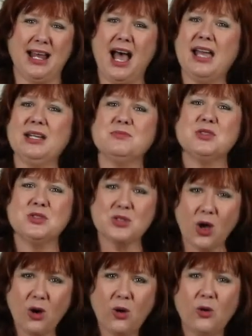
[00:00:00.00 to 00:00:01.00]
I am
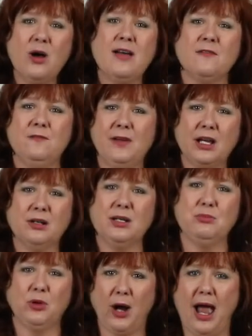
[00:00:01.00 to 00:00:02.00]
so very
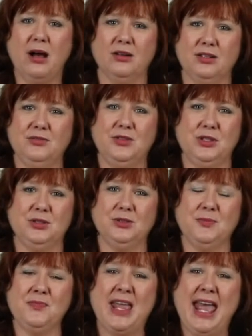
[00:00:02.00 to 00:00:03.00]
proud of you.